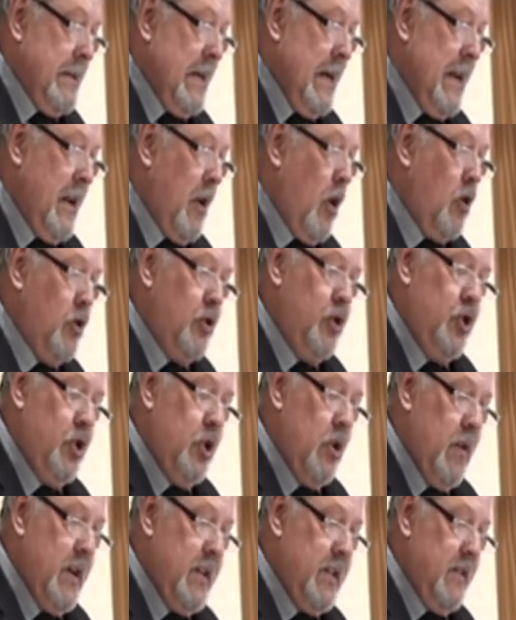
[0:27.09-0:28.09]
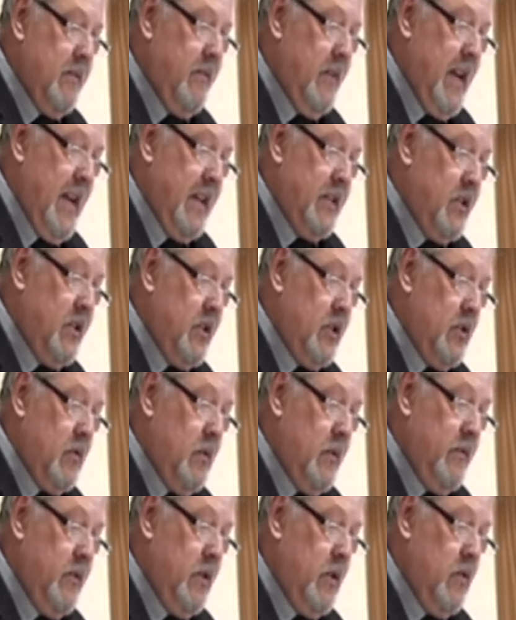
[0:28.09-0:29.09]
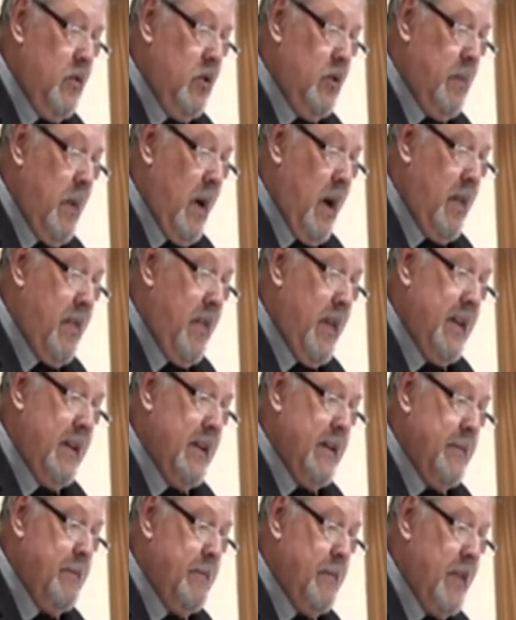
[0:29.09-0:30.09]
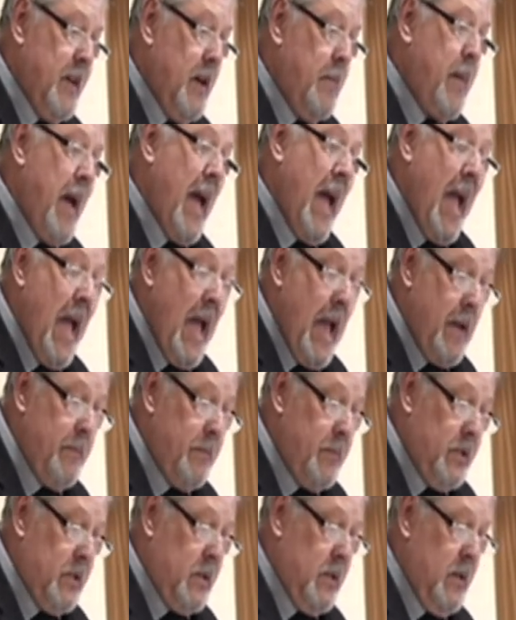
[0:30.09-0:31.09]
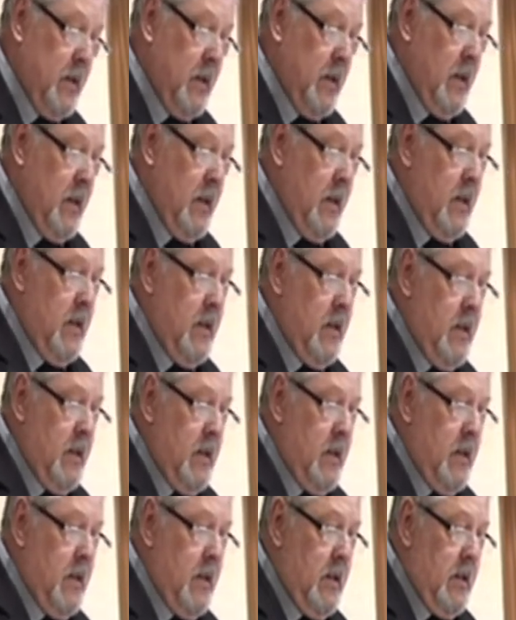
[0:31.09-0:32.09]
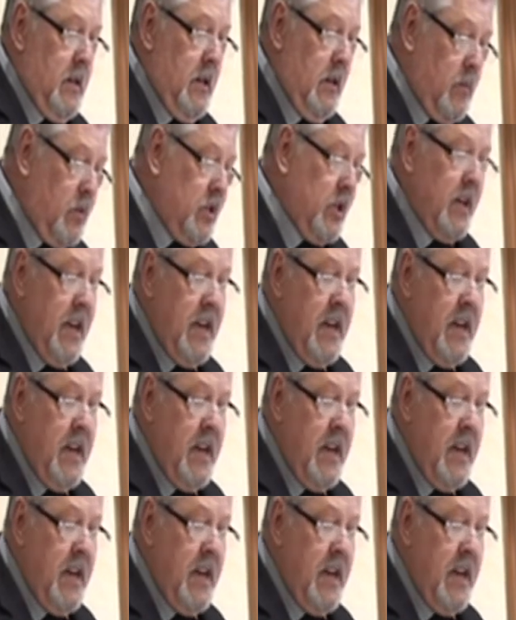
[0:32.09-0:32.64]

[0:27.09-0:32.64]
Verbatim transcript: an odd choice of letters to have used, but I think that perhaps it was an